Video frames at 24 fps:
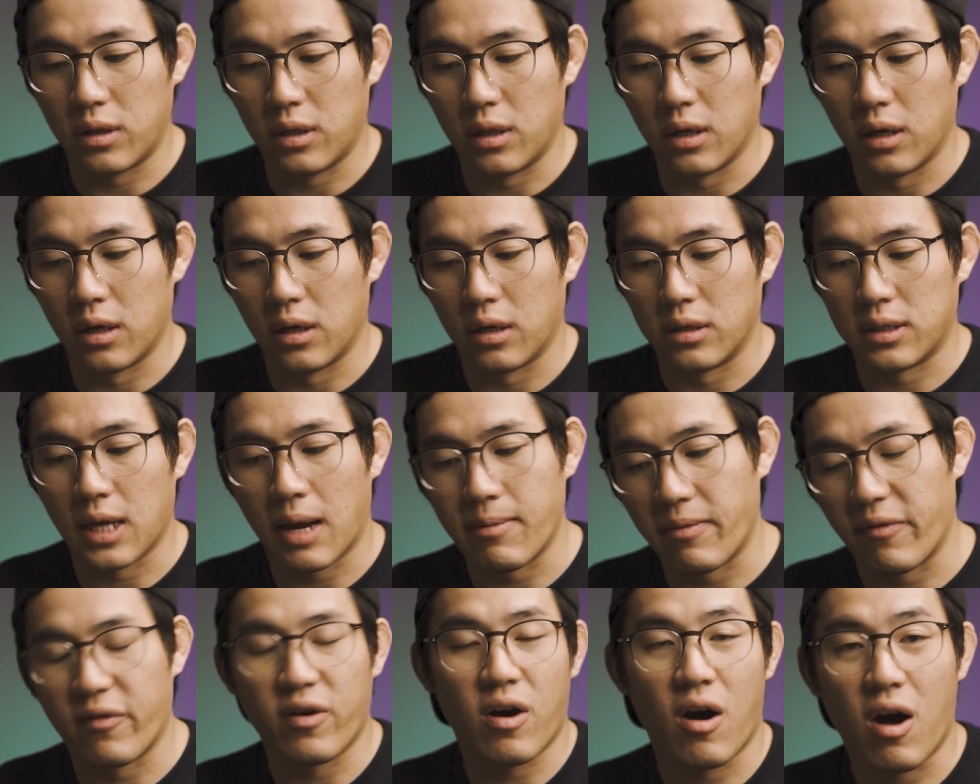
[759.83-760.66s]
the
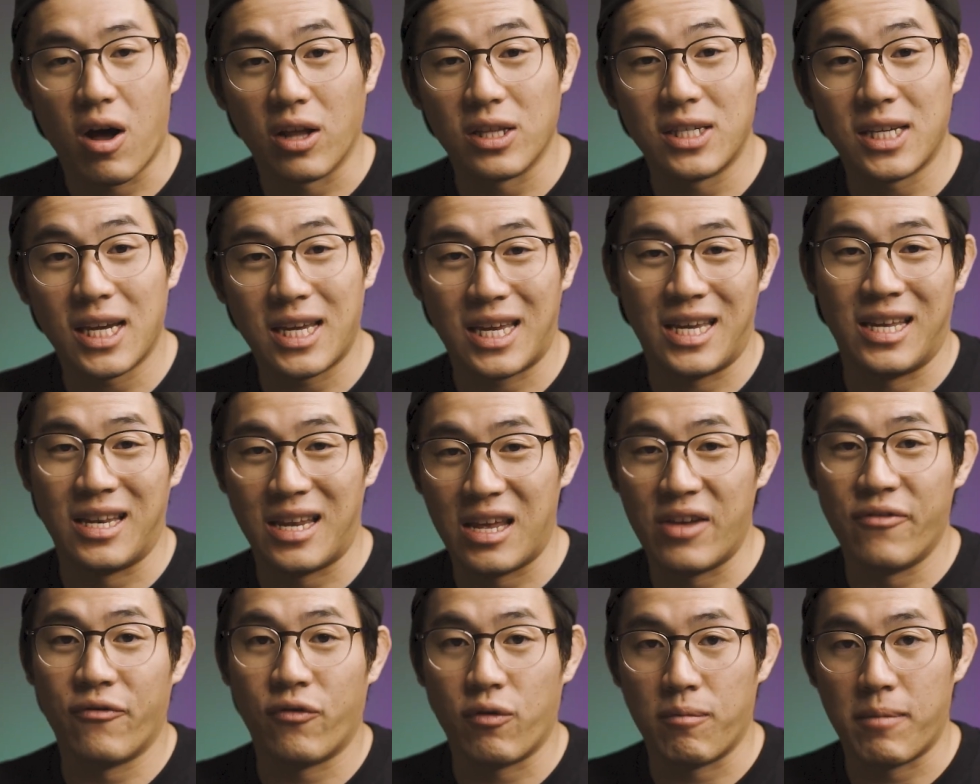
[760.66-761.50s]
type of content
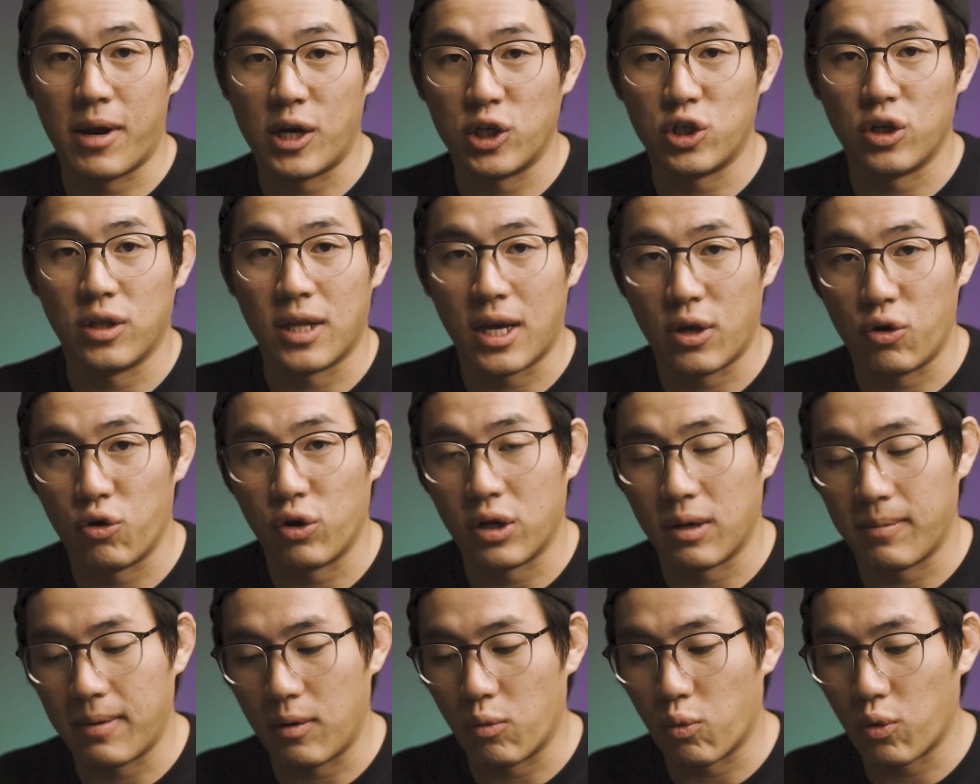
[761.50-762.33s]
and information that you're
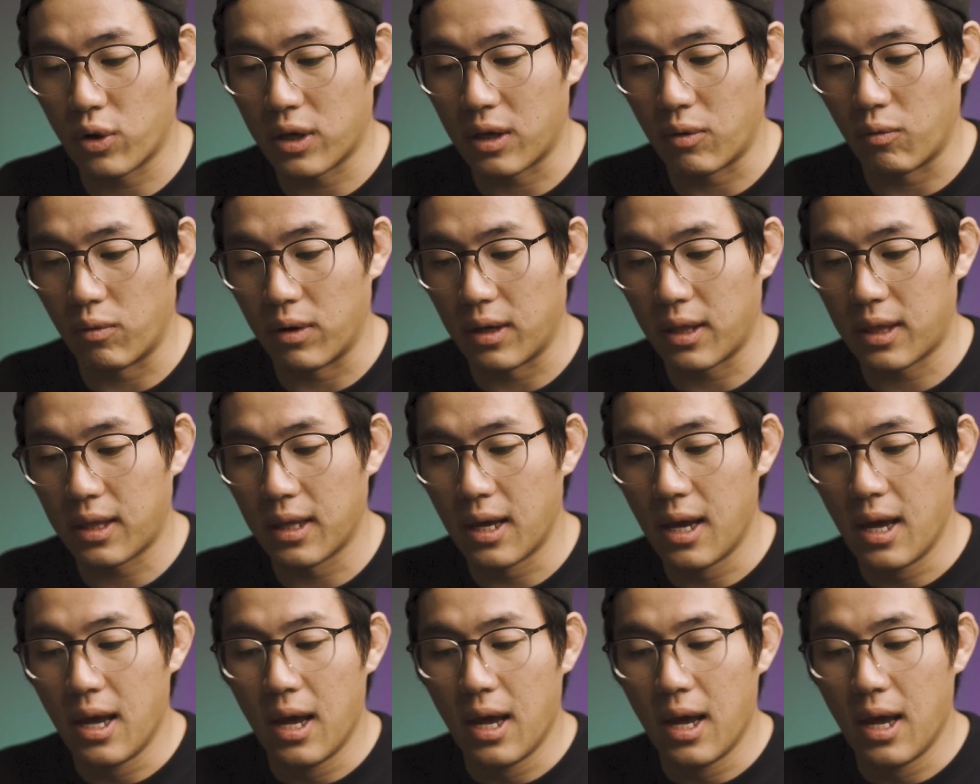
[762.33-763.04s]
gonna be working with.